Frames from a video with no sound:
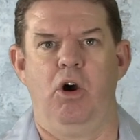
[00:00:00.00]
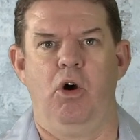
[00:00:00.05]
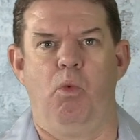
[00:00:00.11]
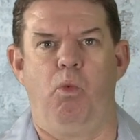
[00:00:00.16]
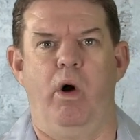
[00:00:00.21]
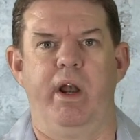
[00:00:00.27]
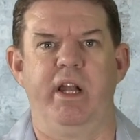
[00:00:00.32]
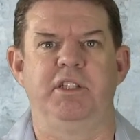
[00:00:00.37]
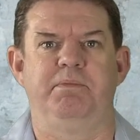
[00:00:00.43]

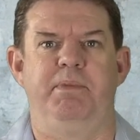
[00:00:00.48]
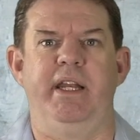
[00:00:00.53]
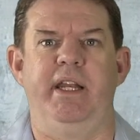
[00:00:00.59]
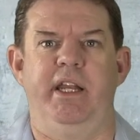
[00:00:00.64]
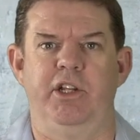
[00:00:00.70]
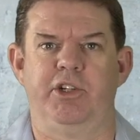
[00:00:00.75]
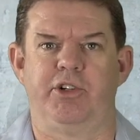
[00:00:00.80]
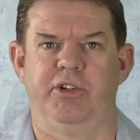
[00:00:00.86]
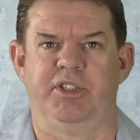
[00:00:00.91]
what has been
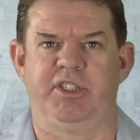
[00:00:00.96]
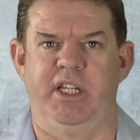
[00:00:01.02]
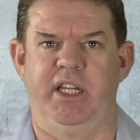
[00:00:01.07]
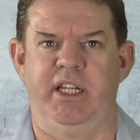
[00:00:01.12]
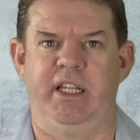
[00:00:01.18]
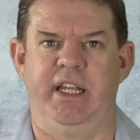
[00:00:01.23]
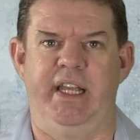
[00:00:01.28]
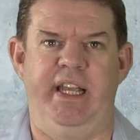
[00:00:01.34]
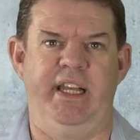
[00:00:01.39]

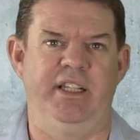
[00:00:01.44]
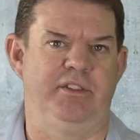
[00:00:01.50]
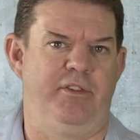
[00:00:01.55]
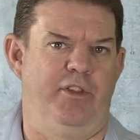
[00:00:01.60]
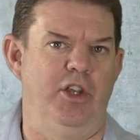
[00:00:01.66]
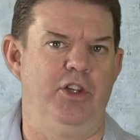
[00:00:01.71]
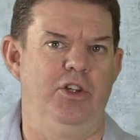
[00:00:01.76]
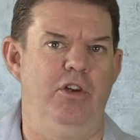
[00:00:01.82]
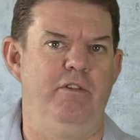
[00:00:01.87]
interesting is
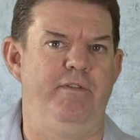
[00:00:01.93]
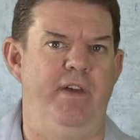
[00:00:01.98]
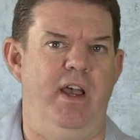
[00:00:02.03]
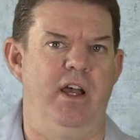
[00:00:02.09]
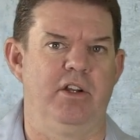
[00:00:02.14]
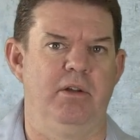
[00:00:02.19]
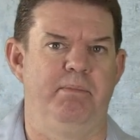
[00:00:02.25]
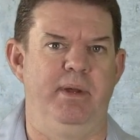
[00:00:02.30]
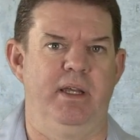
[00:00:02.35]
the
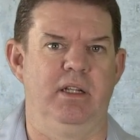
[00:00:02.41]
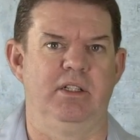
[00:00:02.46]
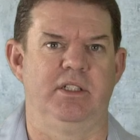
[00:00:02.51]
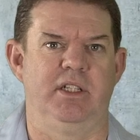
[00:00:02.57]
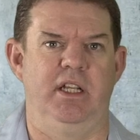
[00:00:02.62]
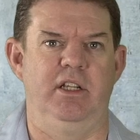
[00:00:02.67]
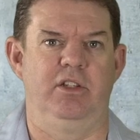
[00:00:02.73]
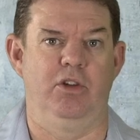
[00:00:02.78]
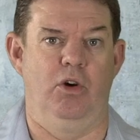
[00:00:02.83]
newfound
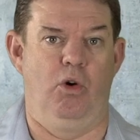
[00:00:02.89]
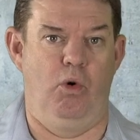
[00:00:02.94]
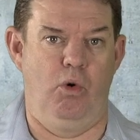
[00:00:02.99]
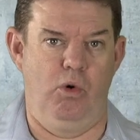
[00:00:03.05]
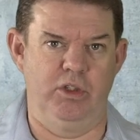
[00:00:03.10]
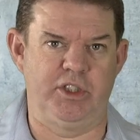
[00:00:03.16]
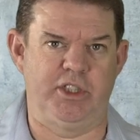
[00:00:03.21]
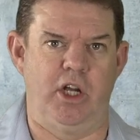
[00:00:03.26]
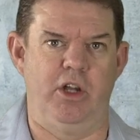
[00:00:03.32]
ability to
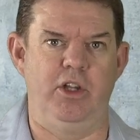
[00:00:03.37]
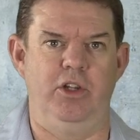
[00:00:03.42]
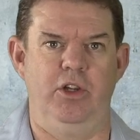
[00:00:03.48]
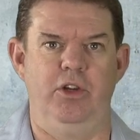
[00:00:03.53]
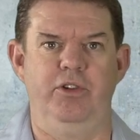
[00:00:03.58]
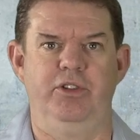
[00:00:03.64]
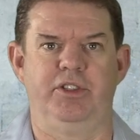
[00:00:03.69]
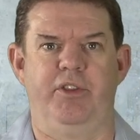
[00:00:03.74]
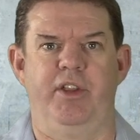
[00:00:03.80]
also
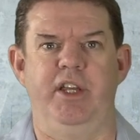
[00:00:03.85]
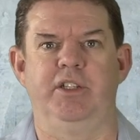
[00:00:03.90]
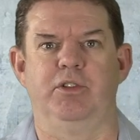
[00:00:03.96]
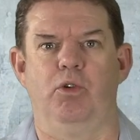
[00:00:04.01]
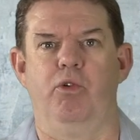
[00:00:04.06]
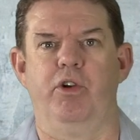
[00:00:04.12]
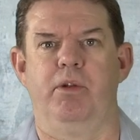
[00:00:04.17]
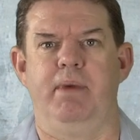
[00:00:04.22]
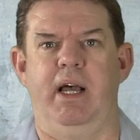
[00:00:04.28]
use these
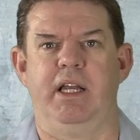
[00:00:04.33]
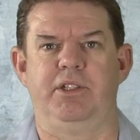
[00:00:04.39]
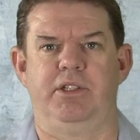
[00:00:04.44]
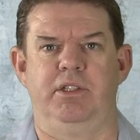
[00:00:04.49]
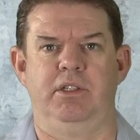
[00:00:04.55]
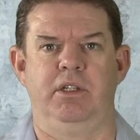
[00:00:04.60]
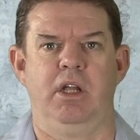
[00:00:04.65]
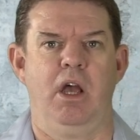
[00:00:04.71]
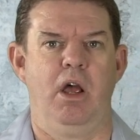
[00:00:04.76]

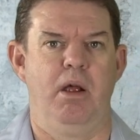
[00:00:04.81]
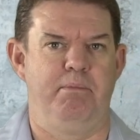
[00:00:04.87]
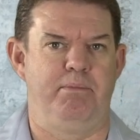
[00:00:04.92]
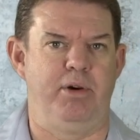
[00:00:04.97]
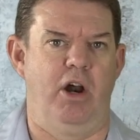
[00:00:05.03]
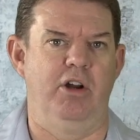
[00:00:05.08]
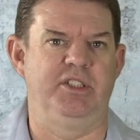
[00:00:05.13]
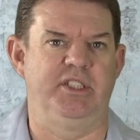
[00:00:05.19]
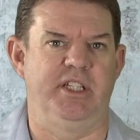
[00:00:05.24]
automation
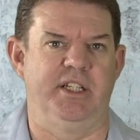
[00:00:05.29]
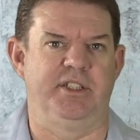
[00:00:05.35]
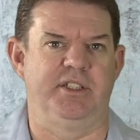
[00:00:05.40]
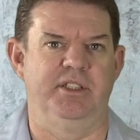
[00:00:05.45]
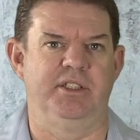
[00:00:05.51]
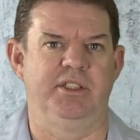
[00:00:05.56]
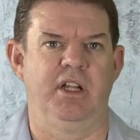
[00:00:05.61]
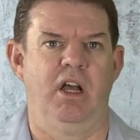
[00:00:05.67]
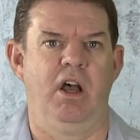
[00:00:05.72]

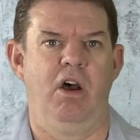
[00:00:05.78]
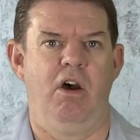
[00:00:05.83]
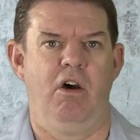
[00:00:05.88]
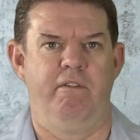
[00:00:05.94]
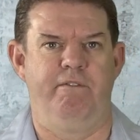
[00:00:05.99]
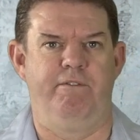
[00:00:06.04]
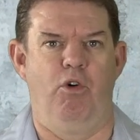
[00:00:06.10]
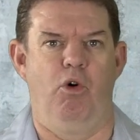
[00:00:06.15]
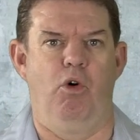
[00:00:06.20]
processes
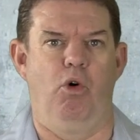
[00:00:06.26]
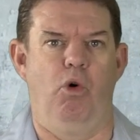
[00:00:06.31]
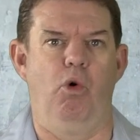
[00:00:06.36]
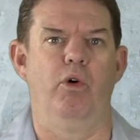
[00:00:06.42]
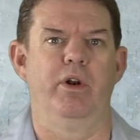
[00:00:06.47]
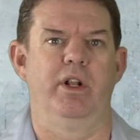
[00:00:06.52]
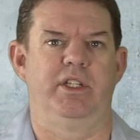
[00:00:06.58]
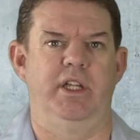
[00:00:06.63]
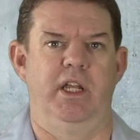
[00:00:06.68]
for
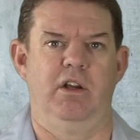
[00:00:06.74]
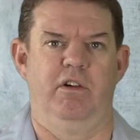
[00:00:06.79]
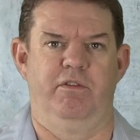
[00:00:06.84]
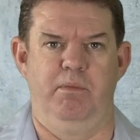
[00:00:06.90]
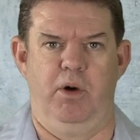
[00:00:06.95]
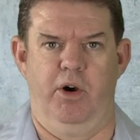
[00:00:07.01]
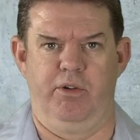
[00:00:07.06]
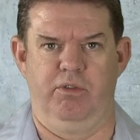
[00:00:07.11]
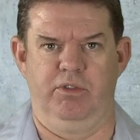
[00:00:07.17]
auditing of
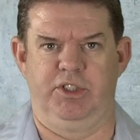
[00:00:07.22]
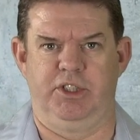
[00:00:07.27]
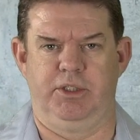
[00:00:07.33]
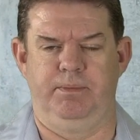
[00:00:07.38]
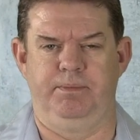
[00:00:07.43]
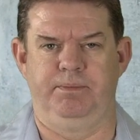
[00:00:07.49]
models.